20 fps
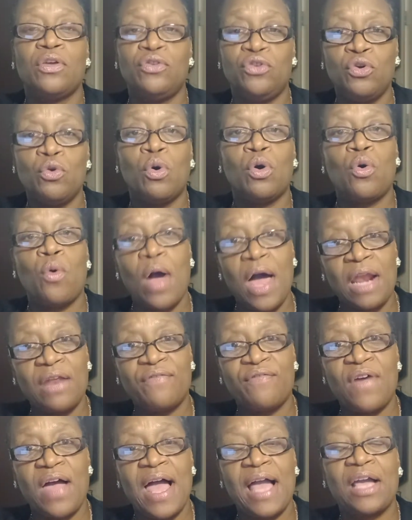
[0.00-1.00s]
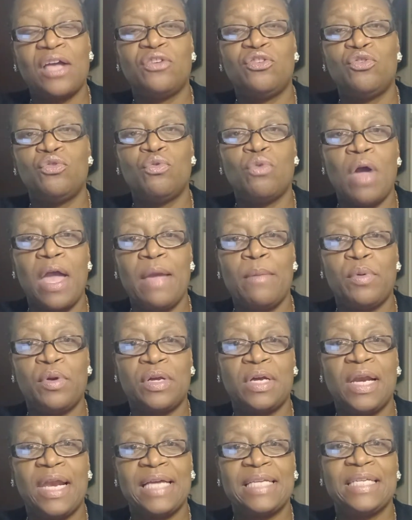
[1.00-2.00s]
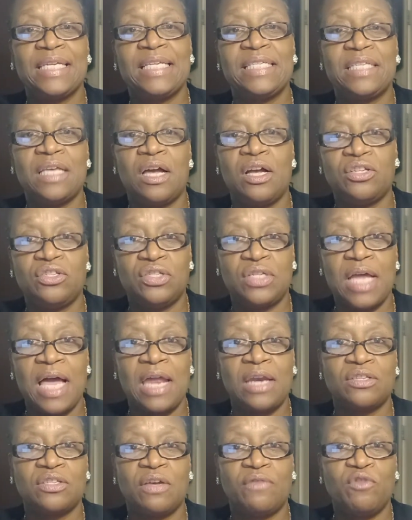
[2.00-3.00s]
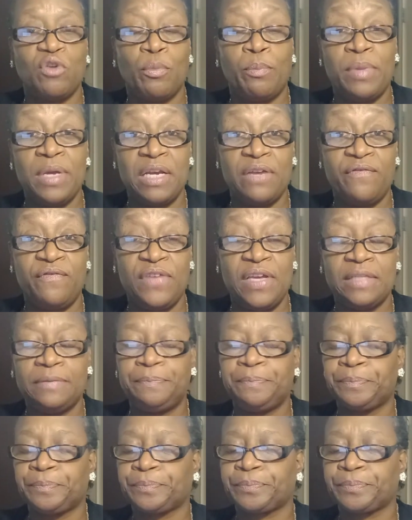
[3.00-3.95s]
you'll qualify because you're able to collect at least $100 of your benefit.